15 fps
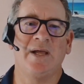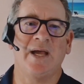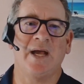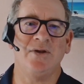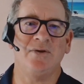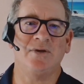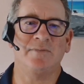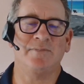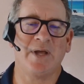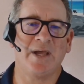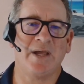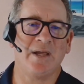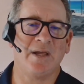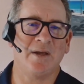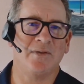and you can
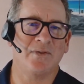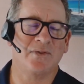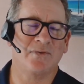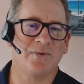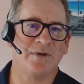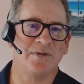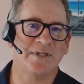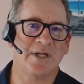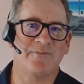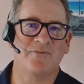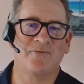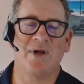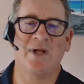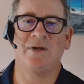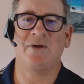pay 3 years
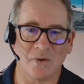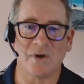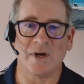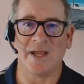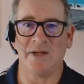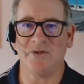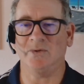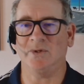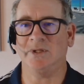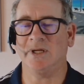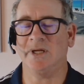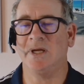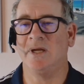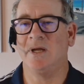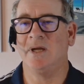upfront or annually.